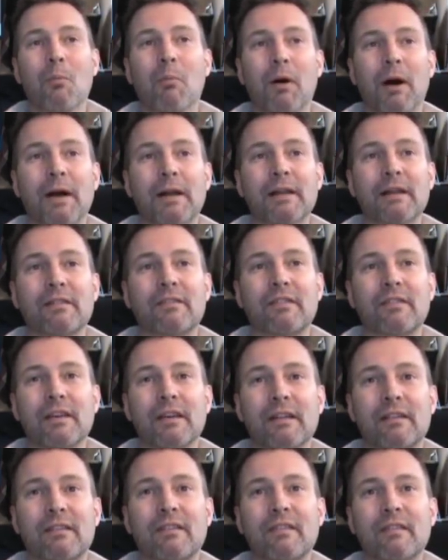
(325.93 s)
But
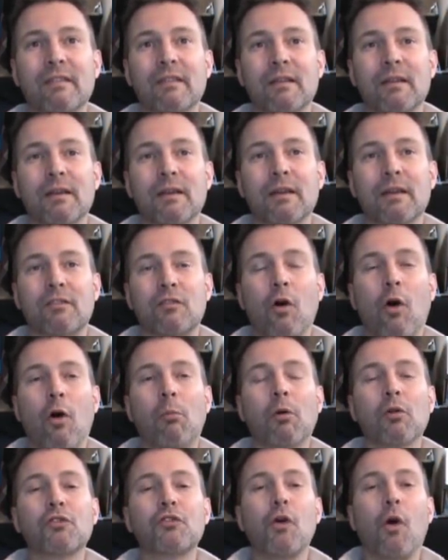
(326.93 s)
it's
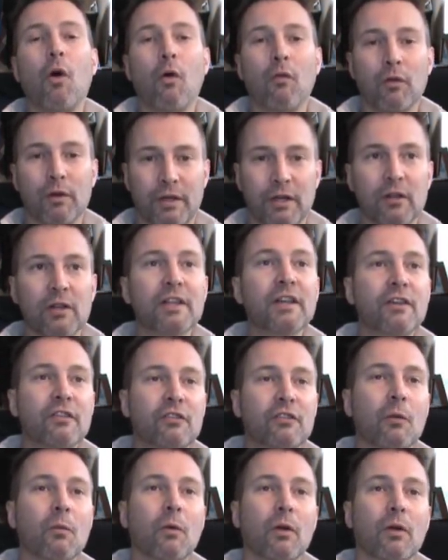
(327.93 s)
almost overkill.
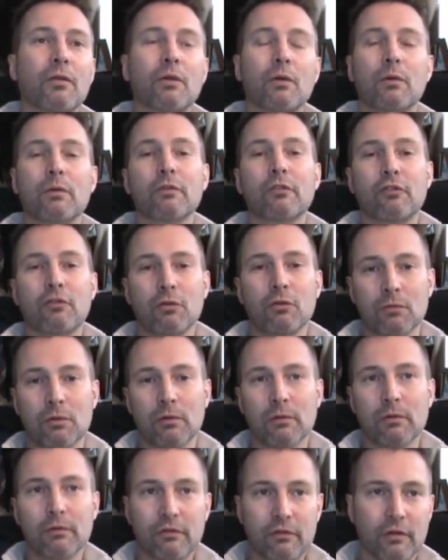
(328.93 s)
Is it worth going to
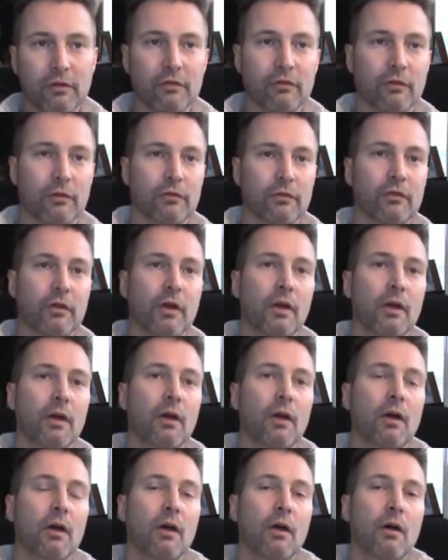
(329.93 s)
school 6 years
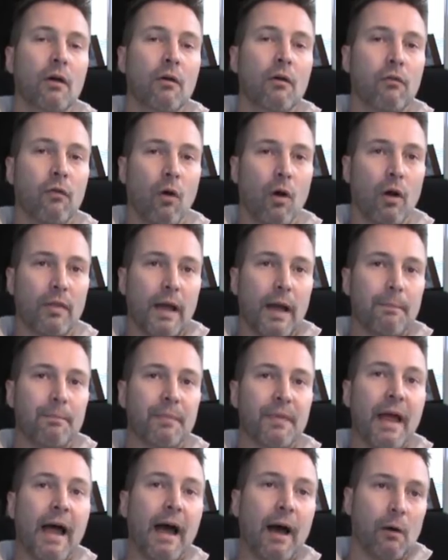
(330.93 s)
for
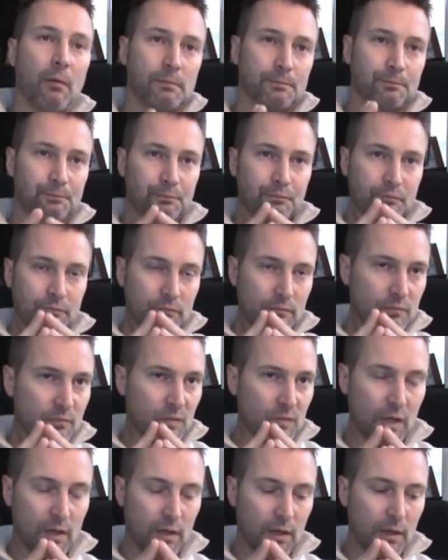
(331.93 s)
that? Now,
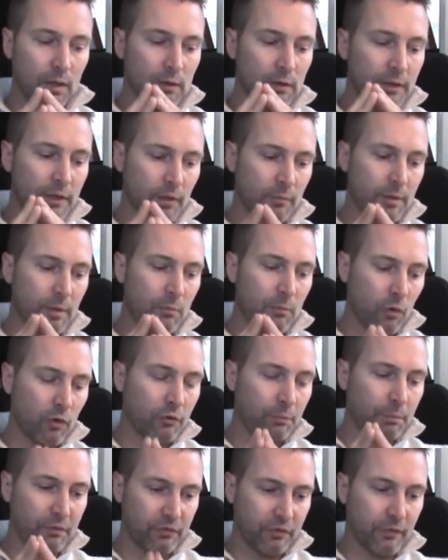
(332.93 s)
a little bit
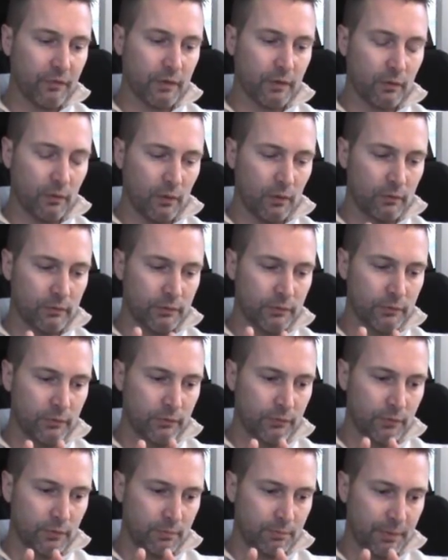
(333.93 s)
more specific, though,
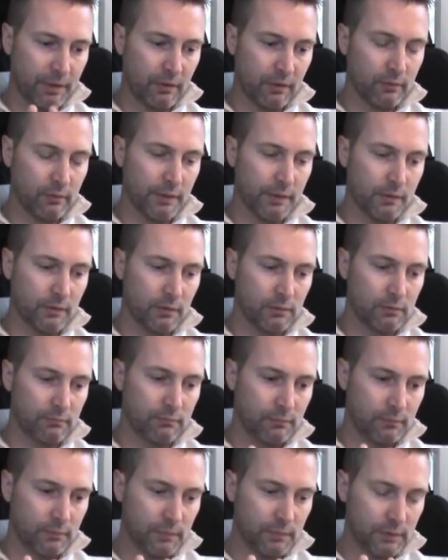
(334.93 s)
to the
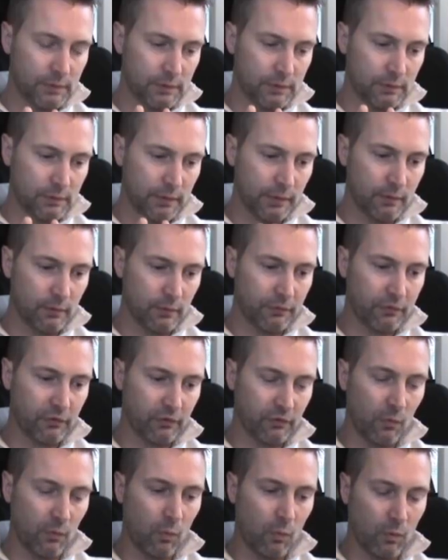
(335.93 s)
paralegal and legal
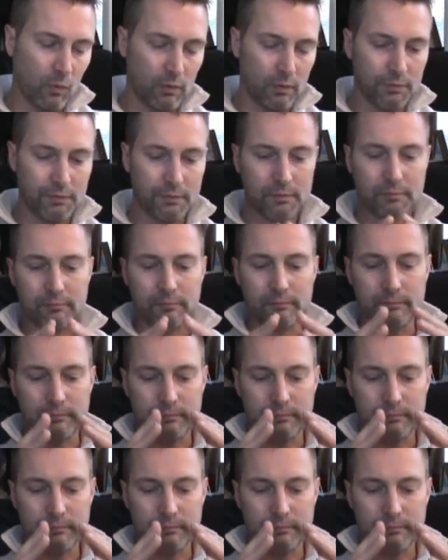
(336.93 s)
assistant world.